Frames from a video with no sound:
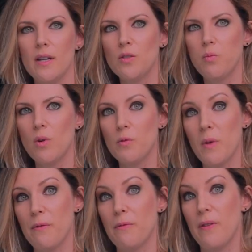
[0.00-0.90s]
is one of
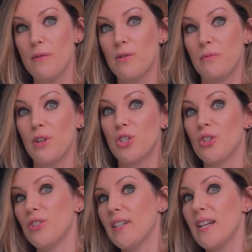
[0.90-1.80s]
my favorite
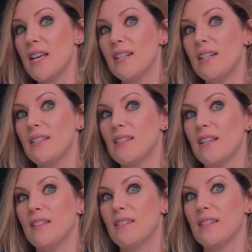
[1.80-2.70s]
features in editing
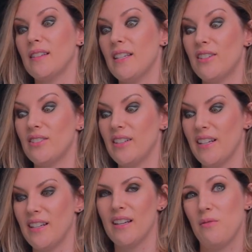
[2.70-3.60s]
since
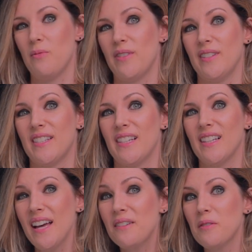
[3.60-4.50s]
literally with a
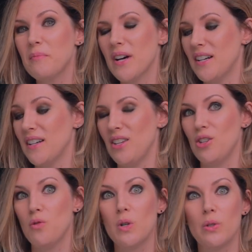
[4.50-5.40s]
slide of a button,
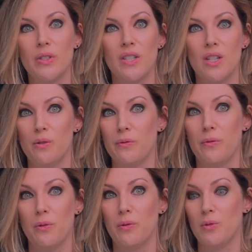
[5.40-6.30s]
you will see your
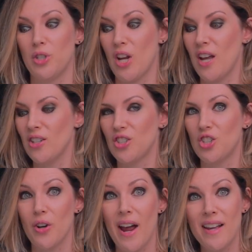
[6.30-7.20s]
photo change
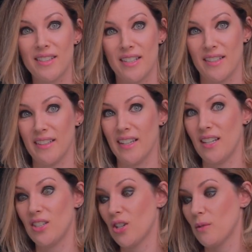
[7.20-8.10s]
drastically
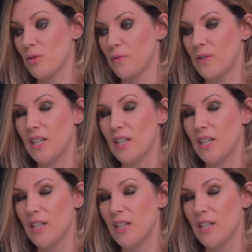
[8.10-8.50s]
in terms of